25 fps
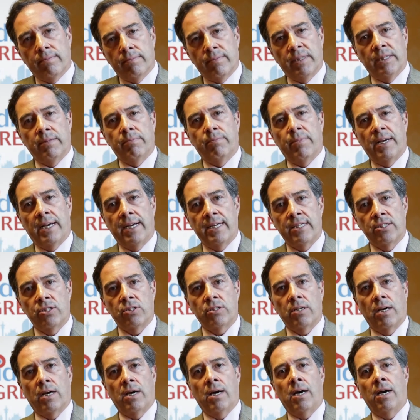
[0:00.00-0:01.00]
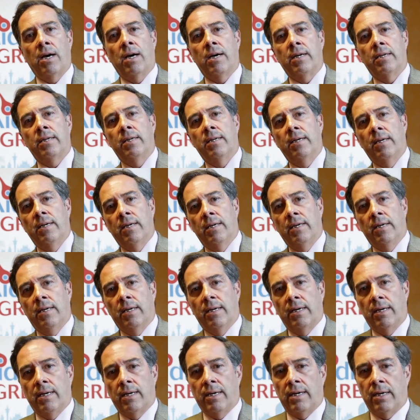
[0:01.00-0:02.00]
been based on
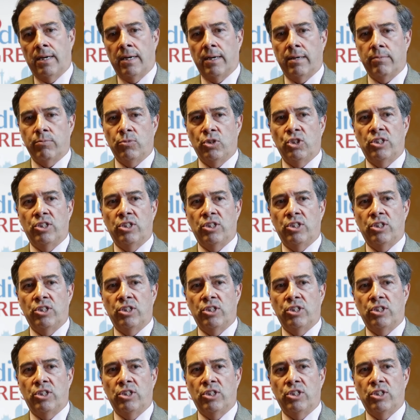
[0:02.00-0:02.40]
um,